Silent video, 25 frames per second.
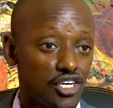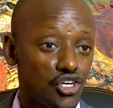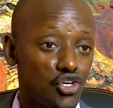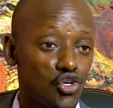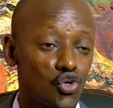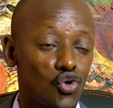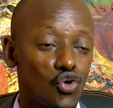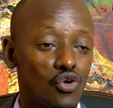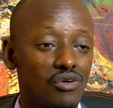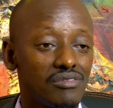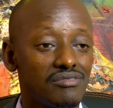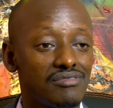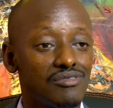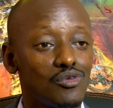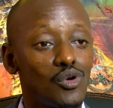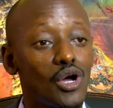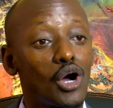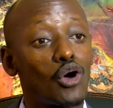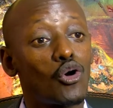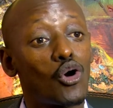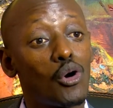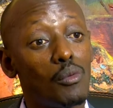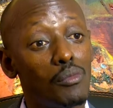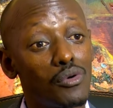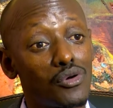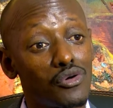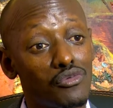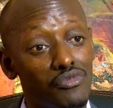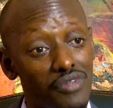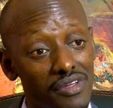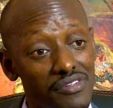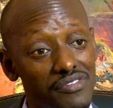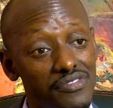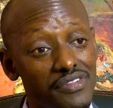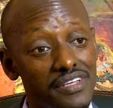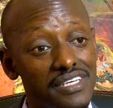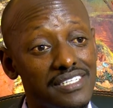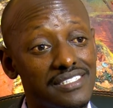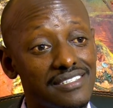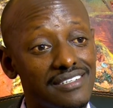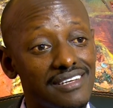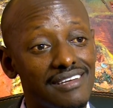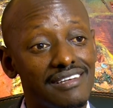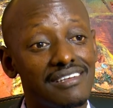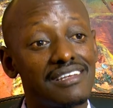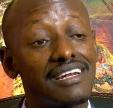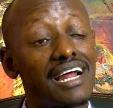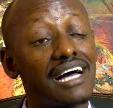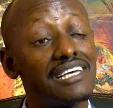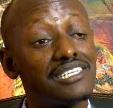We are common of that things.
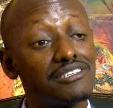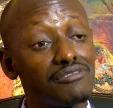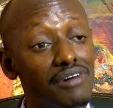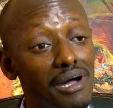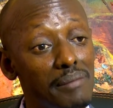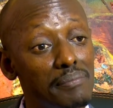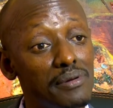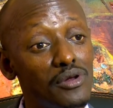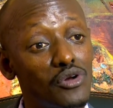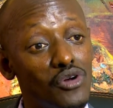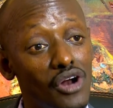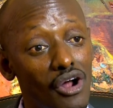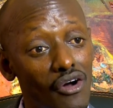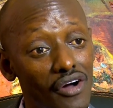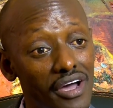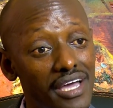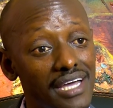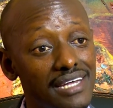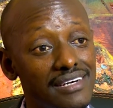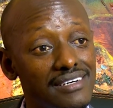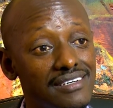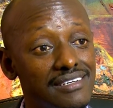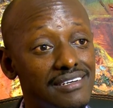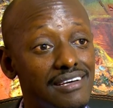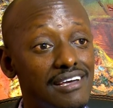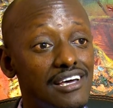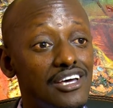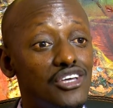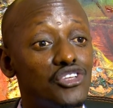It has ever happened on our end.